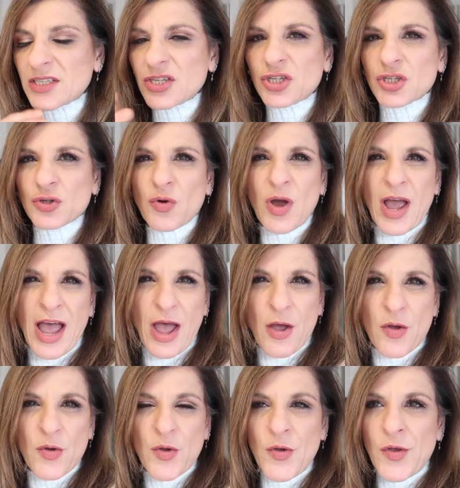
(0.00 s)
to show
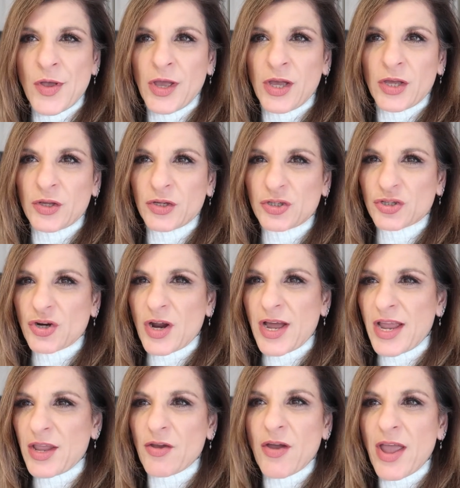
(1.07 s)
how you
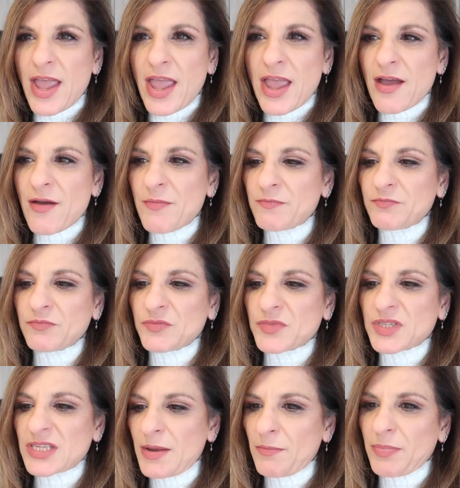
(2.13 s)
dry your hair
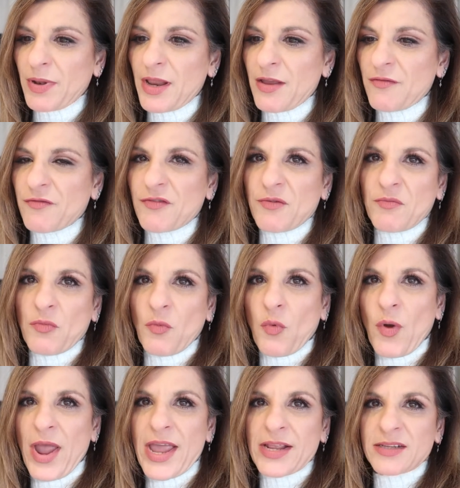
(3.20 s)
simply from
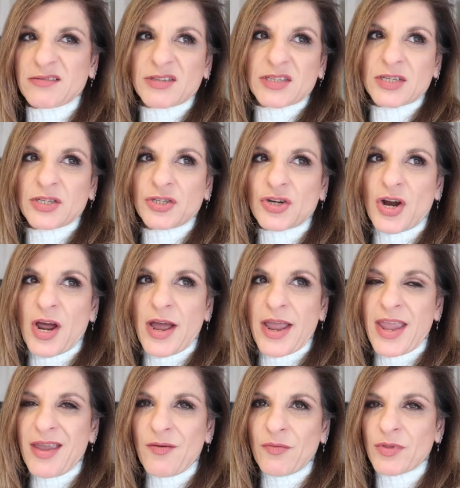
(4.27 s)
wet to
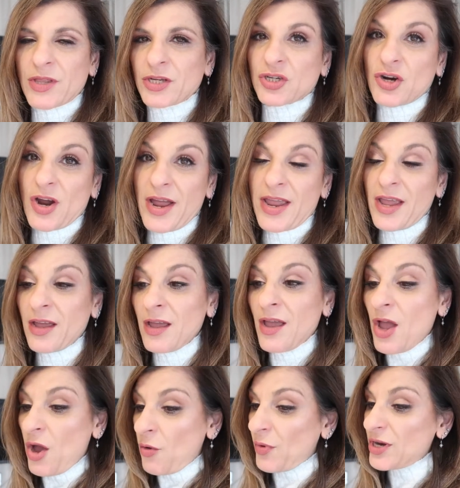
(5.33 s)
dry with a dryer,
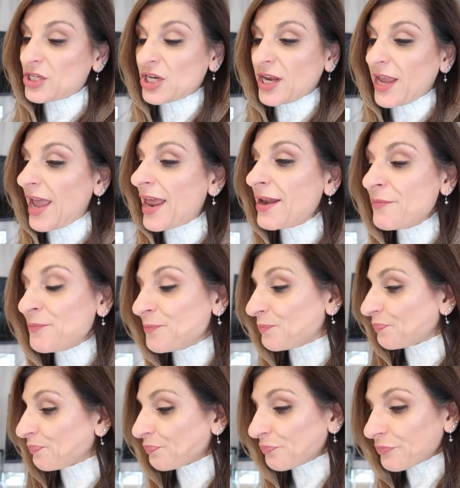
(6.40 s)
which again,
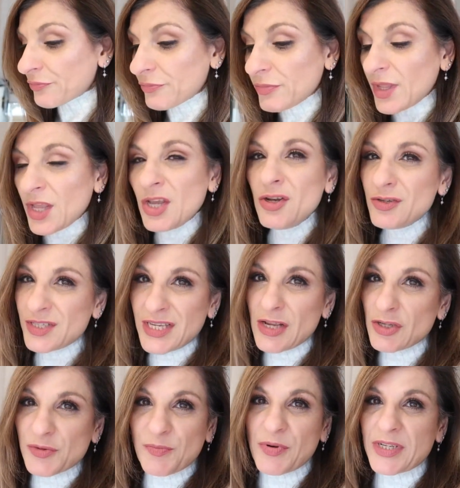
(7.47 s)
in a
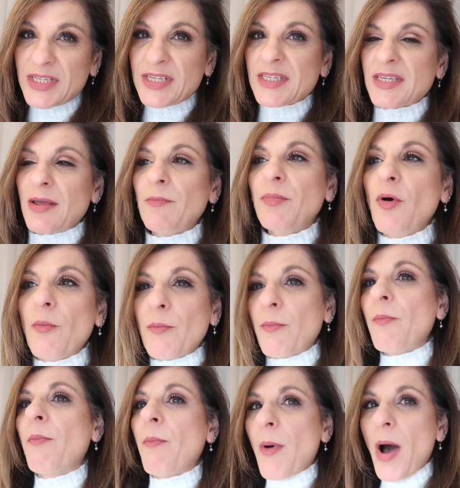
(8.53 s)
sense, pretty simple,
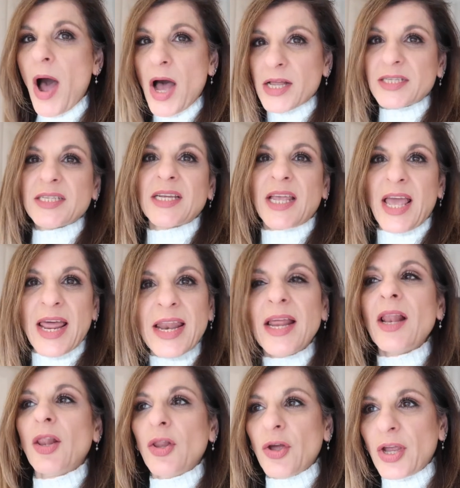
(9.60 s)
but to get
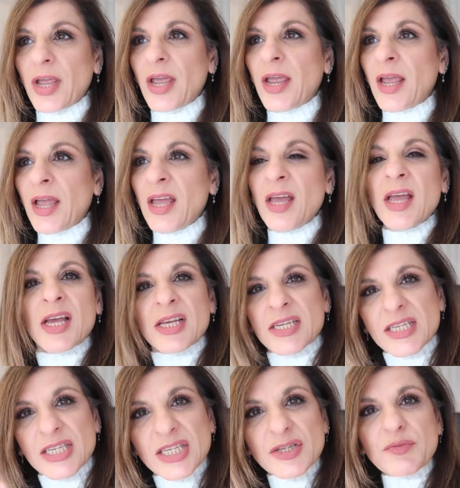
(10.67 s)
it looking
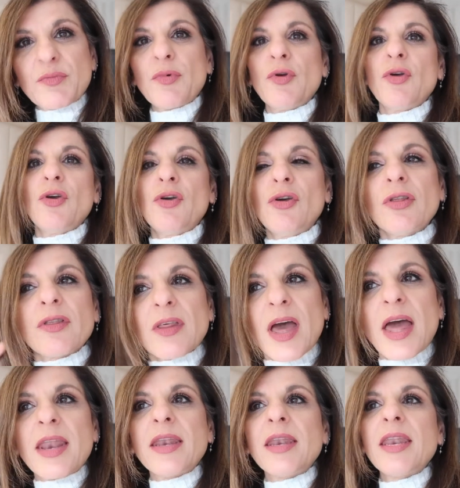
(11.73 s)
smooth
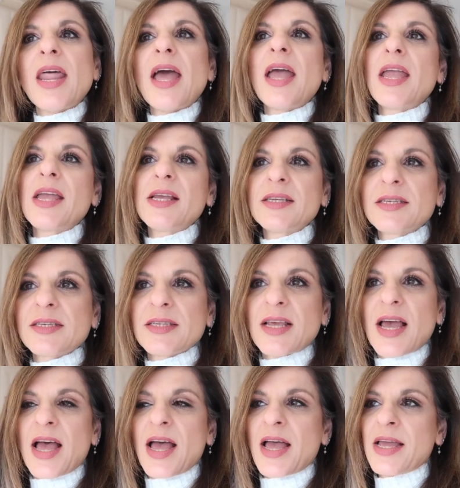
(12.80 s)
and nice,
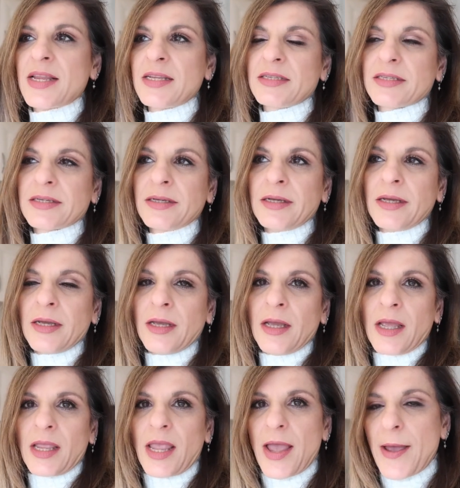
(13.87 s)
and
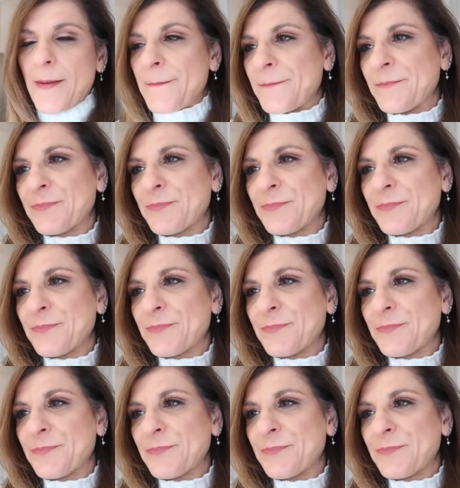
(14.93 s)
yeah,